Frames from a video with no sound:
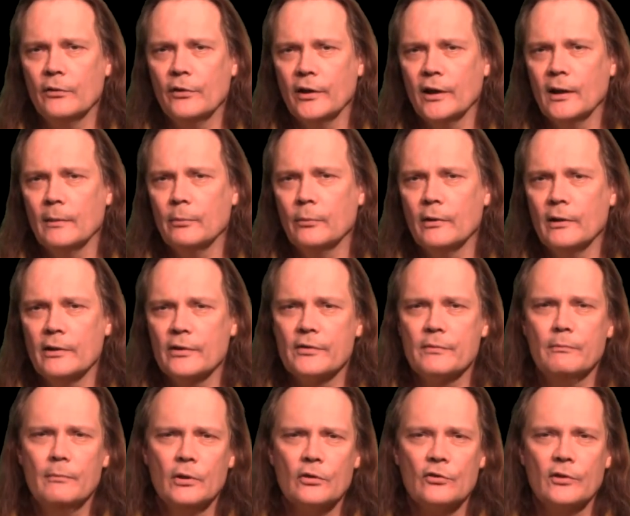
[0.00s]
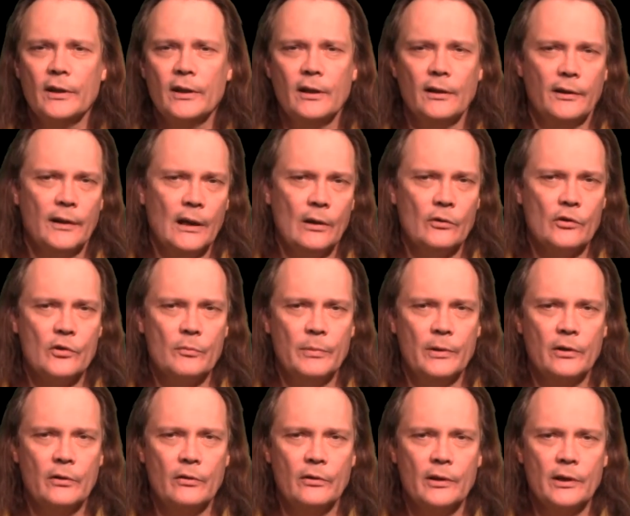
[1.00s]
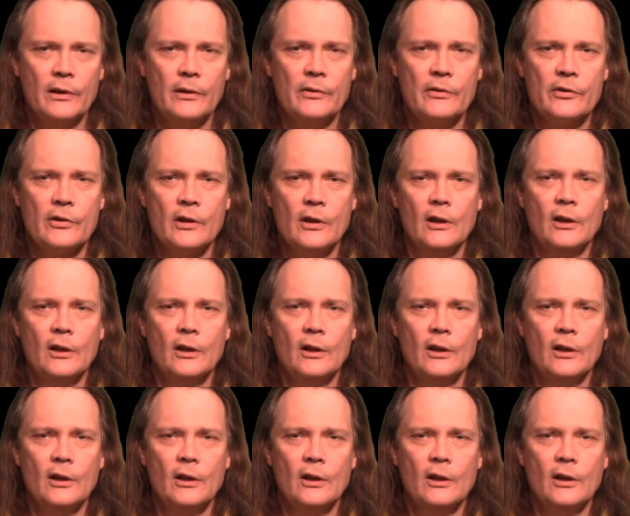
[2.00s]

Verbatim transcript: that operates much like a loudspeaker does,